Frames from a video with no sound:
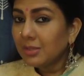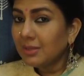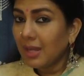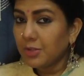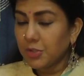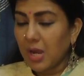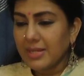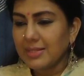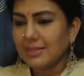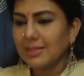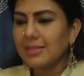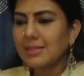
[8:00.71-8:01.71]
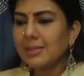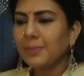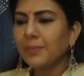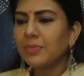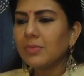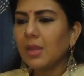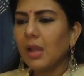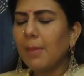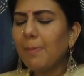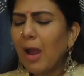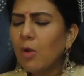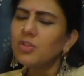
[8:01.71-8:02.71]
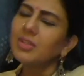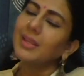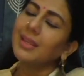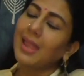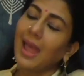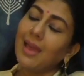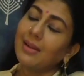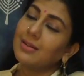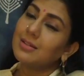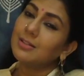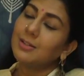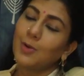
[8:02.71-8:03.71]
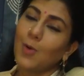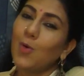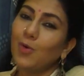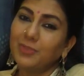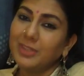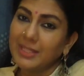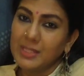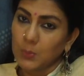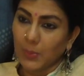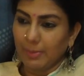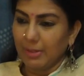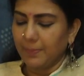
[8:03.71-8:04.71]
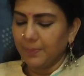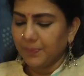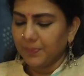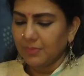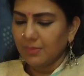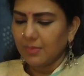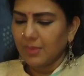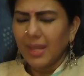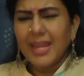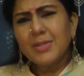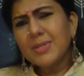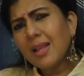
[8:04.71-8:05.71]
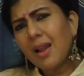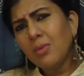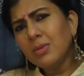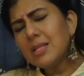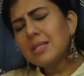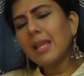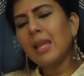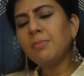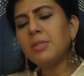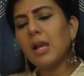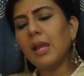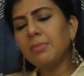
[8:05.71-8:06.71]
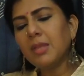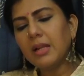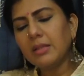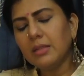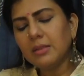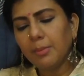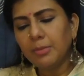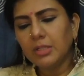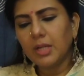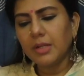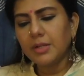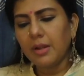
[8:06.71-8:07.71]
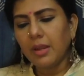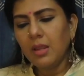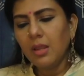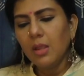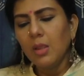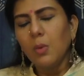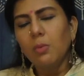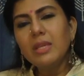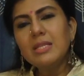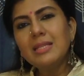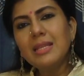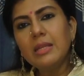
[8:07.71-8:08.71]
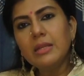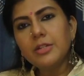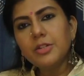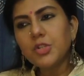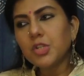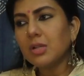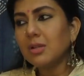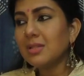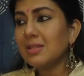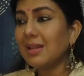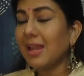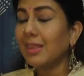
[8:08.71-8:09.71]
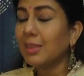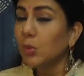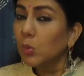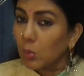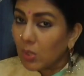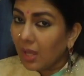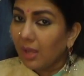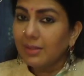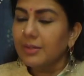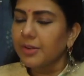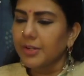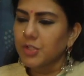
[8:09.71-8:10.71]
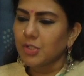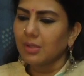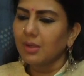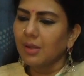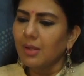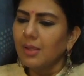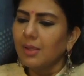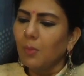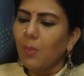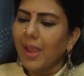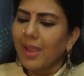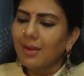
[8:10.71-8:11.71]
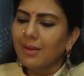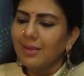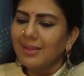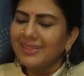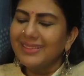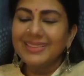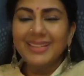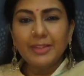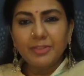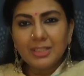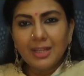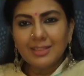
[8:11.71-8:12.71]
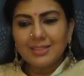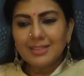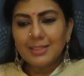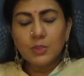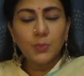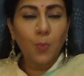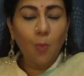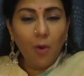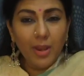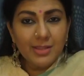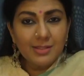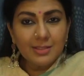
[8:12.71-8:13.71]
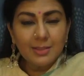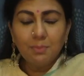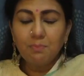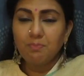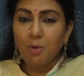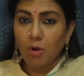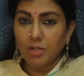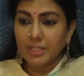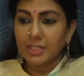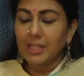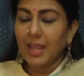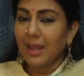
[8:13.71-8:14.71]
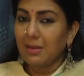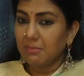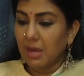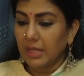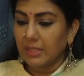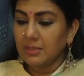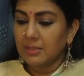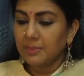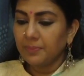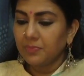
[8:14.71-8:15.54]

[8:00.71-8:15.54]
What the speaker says: that rises about the character of these women. It is around the same time that in the Tamil country, we see literatures like the Ula literature, where the Devadasi's voice, body, and mind